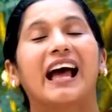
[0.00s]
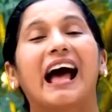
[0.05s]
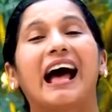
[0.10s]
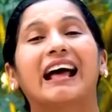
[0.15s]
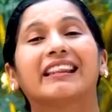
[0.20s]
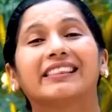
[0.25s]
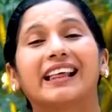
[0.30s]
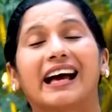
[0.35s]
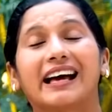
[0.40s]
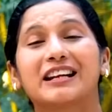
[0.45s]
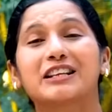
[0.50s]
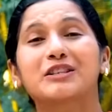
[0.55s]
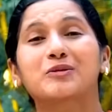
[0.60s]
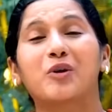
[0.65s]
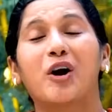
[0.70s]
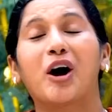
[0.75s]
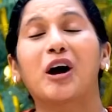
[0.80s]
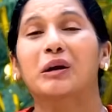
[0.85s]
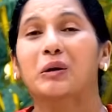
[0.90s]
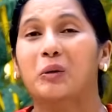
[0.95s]
And that is
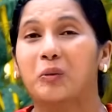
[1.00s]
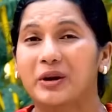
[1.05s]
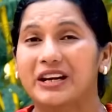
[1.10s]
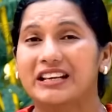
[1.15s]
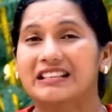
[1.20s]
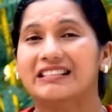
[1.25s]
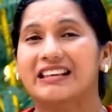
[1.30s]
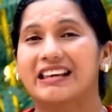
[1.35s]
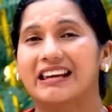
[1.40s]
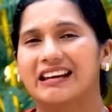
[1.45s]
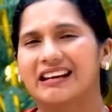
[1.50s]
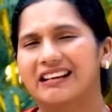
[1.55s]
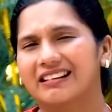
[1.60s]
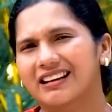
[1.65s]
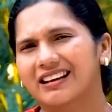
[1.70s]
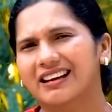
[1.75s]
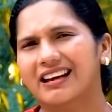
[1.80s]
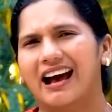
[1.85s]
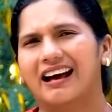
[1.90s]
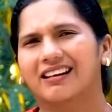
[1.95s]
what we see
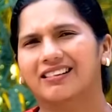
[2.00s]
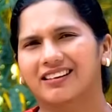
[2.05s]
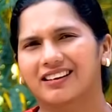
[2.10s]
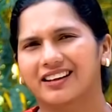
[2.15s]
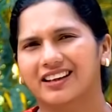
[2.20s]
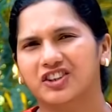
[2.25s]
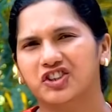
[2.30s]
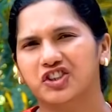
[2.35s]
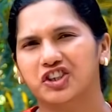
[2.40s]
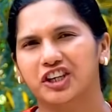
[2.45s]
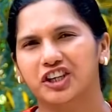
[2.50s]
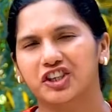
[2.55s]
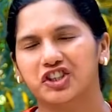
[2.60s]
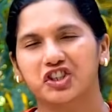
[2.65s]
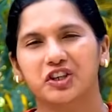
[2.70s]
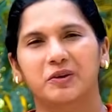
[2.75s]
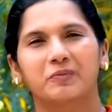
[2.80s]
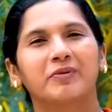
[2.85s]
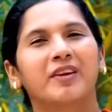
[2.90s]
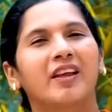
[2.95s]
in the Catholic
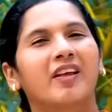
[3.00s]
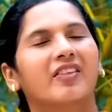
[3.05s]
Church.